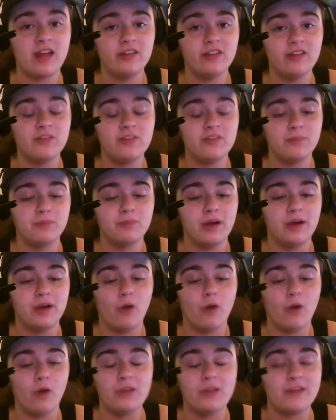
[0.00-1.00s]
but only
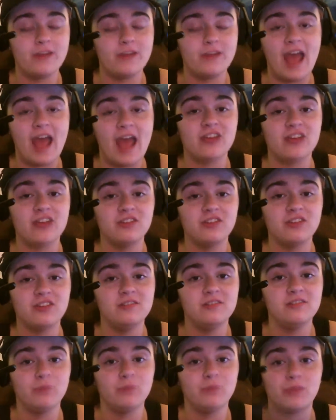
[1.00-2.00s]
if it actually
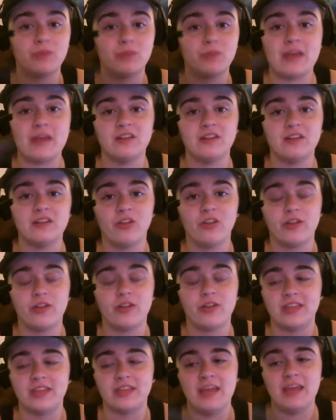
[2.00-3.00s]
was painted to look like the
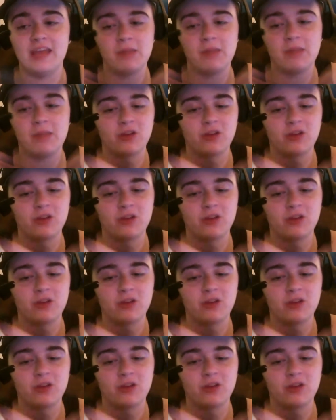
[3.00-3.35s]
game characters.